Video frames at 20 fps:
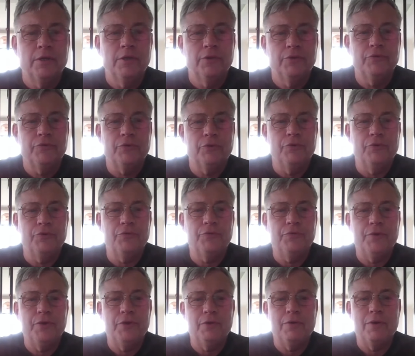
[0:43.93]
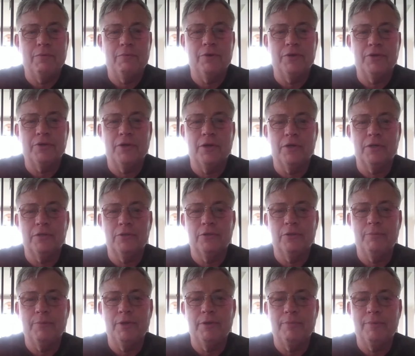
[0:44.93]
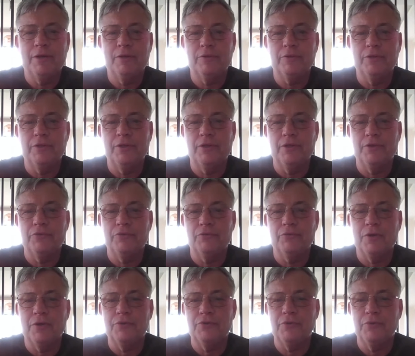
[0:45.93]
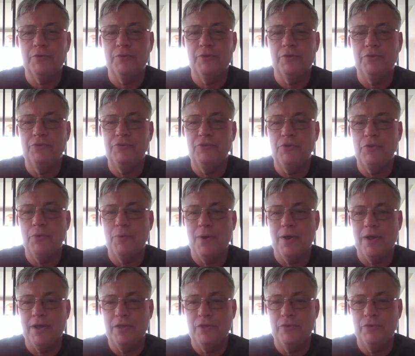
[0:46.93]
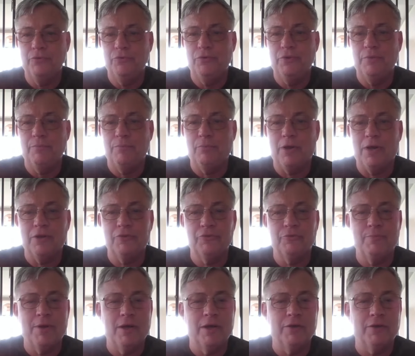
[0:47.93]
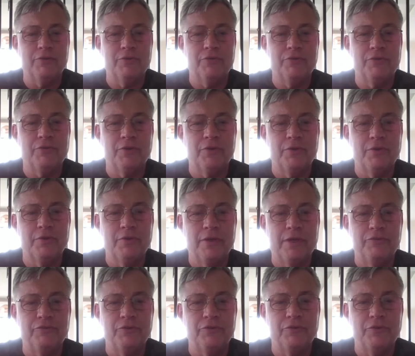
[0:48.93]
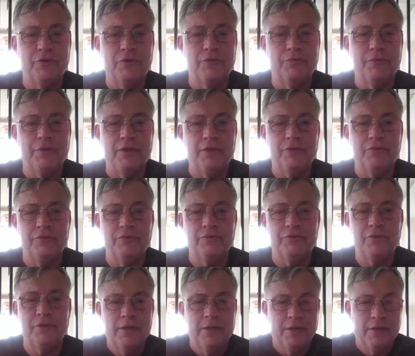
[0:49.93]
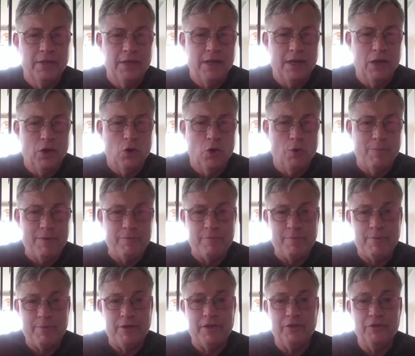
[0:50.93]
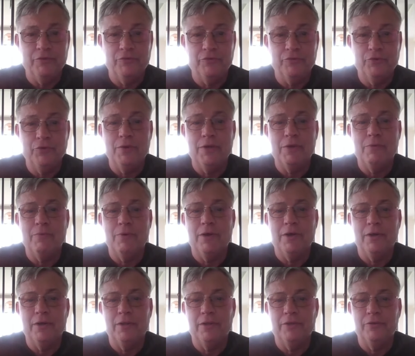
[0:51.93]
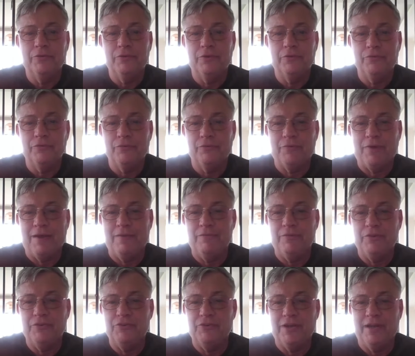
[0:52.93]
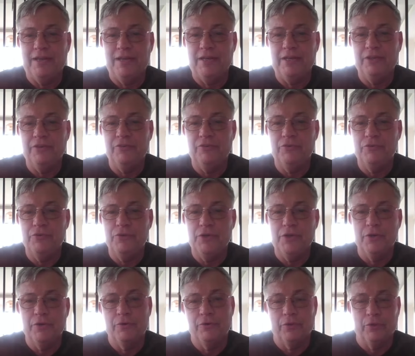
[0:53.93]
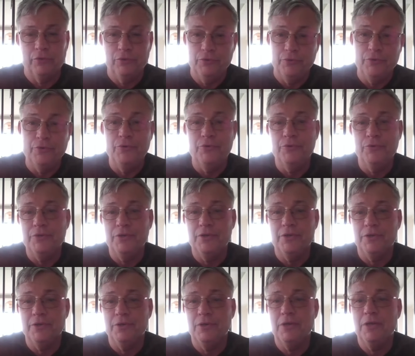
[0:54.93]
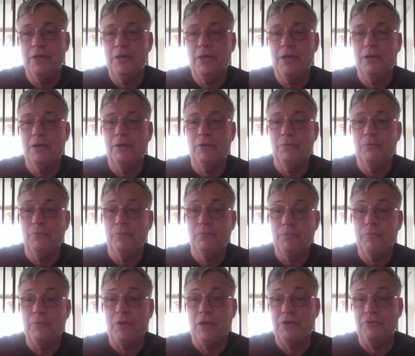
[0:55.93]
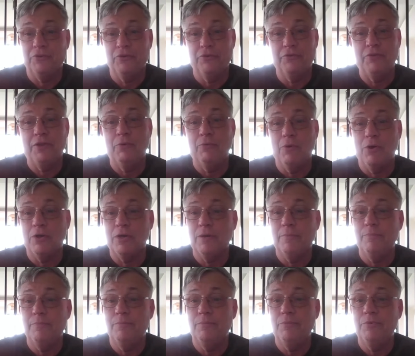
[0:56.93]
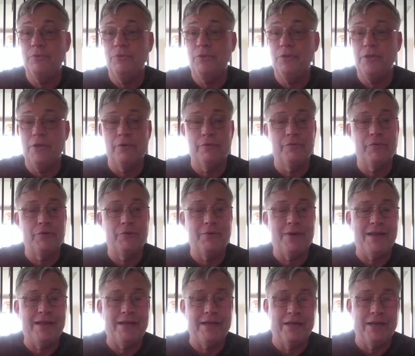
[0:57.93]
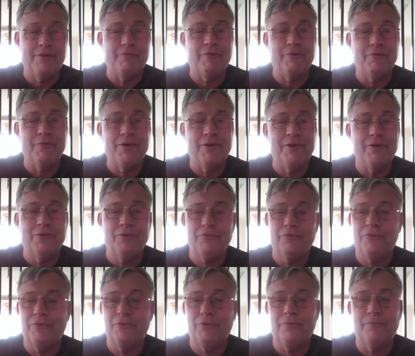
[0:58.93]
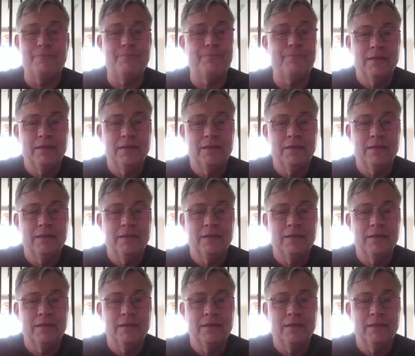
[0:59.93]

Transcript: So in this video, I want to talk a little bit about the uh, structure in the GUI used in Proxmox as its interface. Hope everybody is doing well and has survived the Chinese New Year, the Lunar New Year. Uh, I should say welcome to the Year of the Dragon, everyone, also.